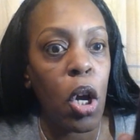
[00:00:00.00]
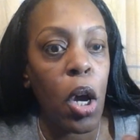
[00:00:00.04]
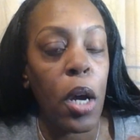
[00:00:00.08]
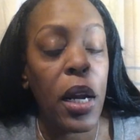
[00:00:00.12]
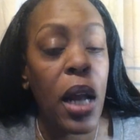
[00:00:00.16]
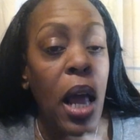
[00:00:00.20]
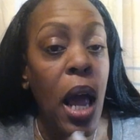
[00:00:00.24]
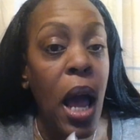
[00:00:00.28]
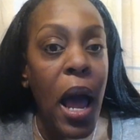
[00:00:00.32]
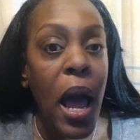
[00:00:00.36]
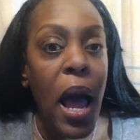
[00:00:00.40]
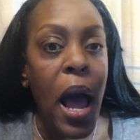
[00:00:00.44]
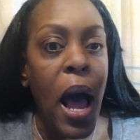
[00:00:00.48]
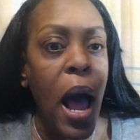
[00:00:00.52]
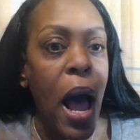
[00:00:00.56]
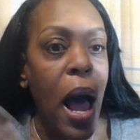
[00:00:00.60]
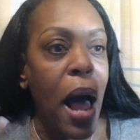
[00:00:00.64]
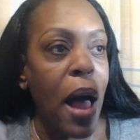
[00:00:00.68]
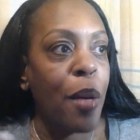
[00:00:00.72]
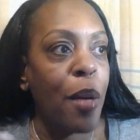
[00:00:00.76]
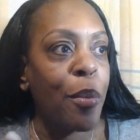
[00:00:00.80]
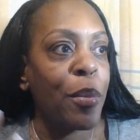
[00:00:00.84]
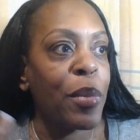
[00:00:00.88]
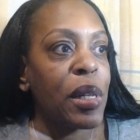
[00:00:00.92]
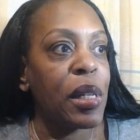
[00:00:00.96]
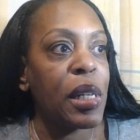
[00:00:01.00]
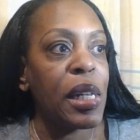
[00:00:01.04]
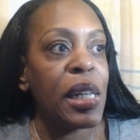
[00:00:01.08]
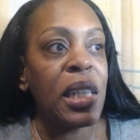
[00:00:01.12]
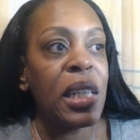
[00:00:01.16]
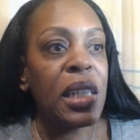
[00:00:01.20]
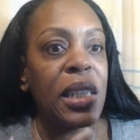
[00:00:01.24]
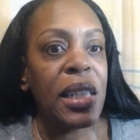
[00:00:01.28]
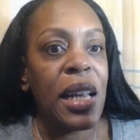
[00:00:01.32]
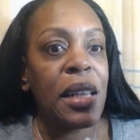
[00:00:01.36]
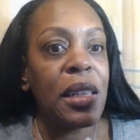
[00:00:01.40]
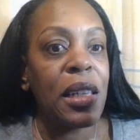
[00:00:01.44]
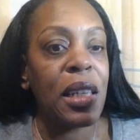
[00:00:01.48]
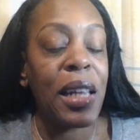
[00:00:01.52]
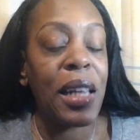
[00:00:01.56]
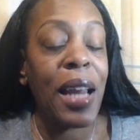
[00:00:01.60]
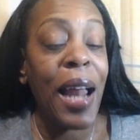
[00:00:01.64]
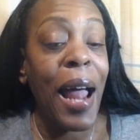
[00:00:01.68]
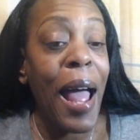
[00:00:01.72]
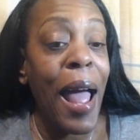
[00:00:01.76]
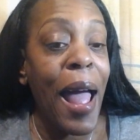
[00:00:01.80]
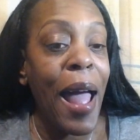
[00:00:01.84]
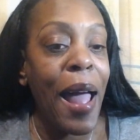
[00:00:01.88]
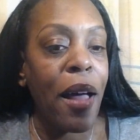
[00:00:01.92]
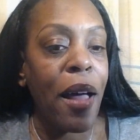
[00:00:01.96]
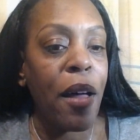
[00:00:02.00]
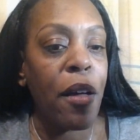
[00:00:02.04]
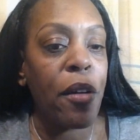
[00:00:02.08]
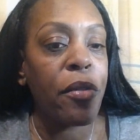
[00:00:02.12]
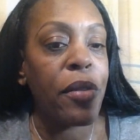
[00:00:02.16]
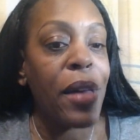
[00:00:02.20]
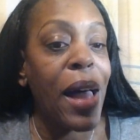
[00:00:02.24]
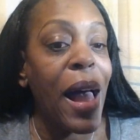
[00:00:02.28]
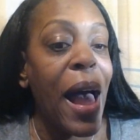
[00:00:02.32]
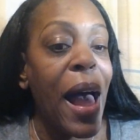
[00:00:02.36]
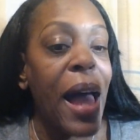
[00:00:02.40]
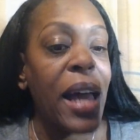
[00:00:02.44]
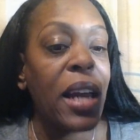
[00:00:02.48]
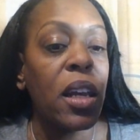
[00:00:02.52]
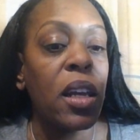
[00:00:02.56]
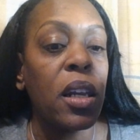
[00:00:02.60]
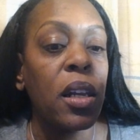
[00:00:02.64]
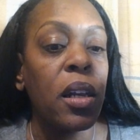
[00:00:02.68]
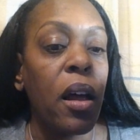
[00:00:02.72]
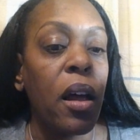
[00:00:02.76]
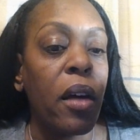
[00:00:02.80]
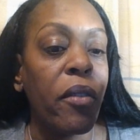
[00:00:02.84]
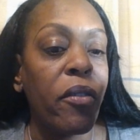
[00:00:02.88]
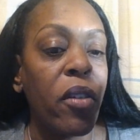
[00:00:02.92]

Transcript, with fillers: um, these scents that I have I love them